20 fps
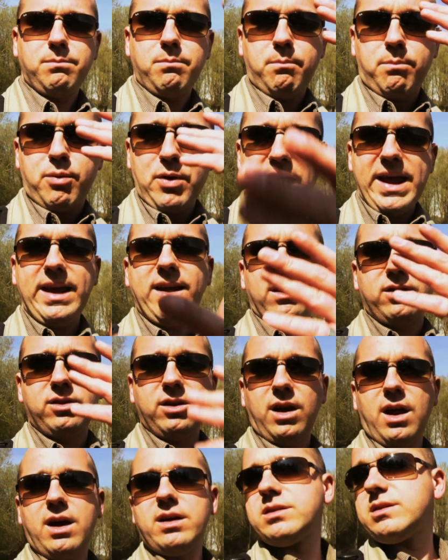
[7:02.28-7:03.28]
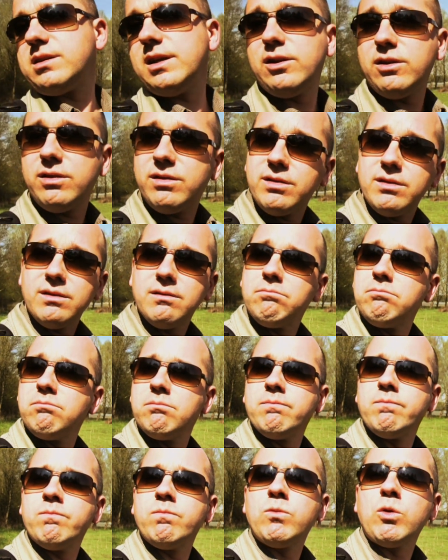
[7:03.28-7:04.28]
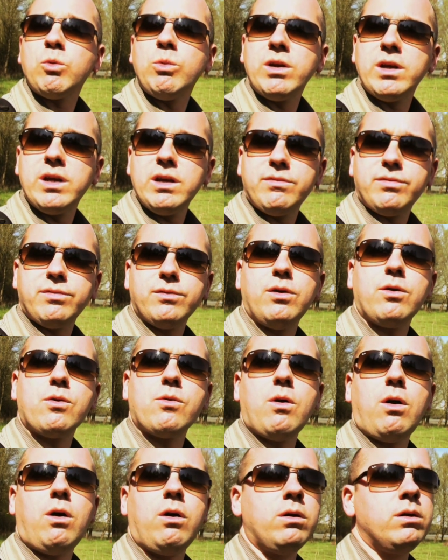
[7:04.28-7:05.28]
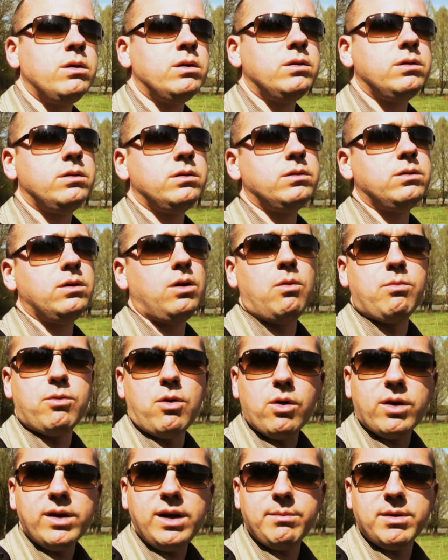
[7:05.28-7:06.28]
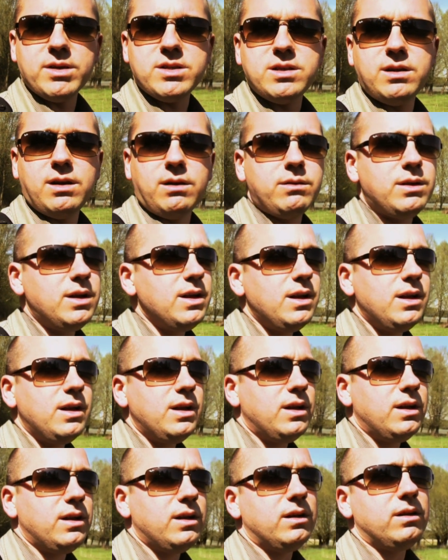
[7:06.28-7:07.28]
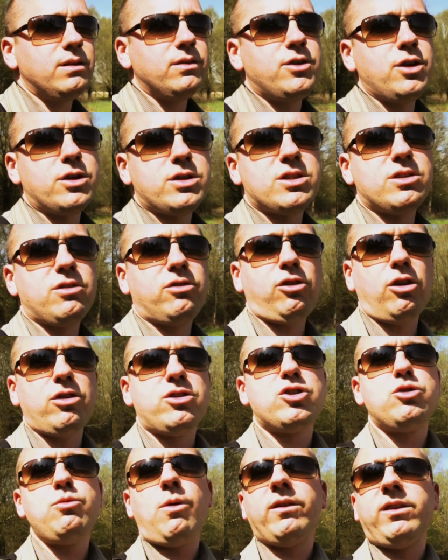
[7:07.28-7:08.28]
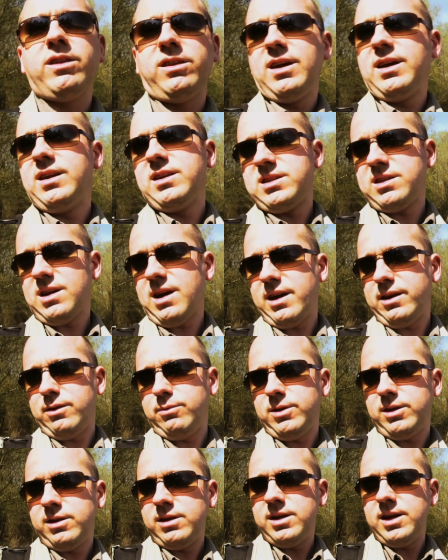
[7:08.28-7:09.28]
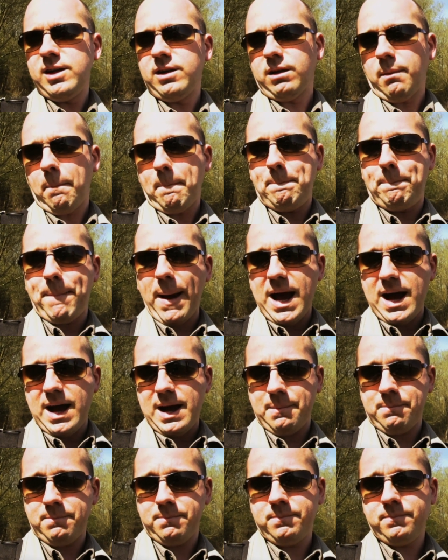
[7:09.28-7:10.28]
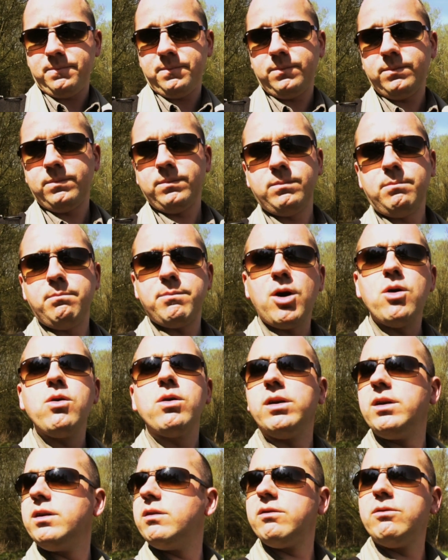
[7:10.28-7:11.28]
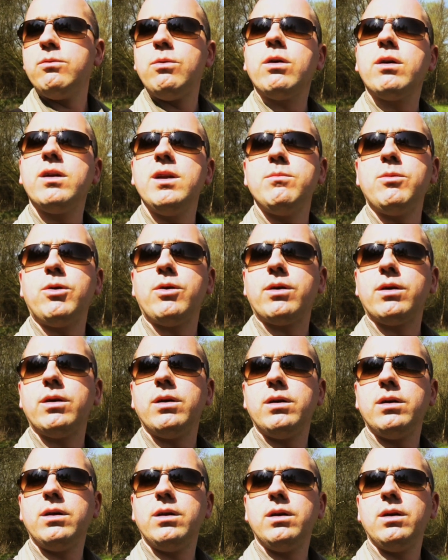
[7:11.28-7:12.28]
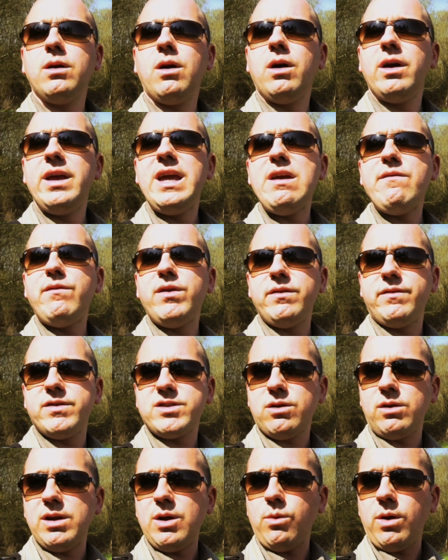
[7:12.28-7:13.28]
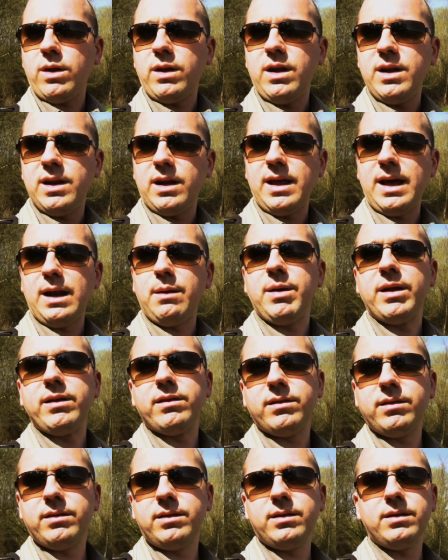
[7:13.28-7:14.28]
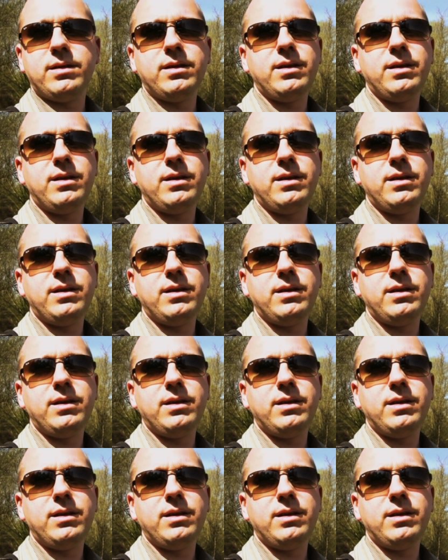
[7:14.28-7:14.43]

break the glass, it will give a broken image. You know, just touch one thing inside with a needle, bam, broken, it doesn't work anymore. Even if it's only one little element.